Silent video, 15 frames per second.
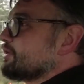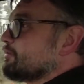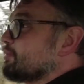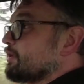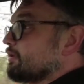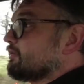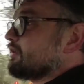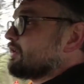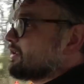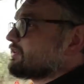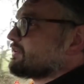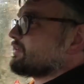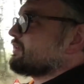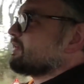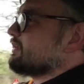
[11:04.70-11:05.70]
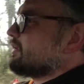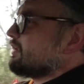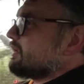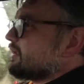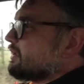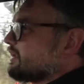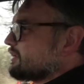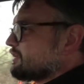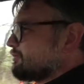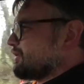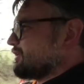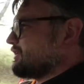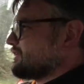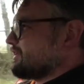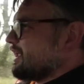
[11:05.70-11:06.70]
rebuild it,
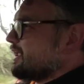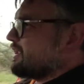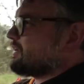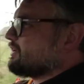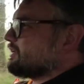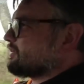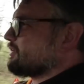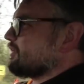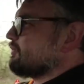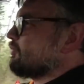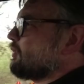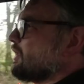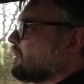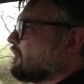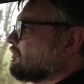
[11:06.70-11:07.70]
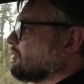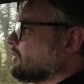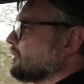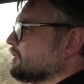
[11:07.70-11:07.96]
especially as that engine's done well over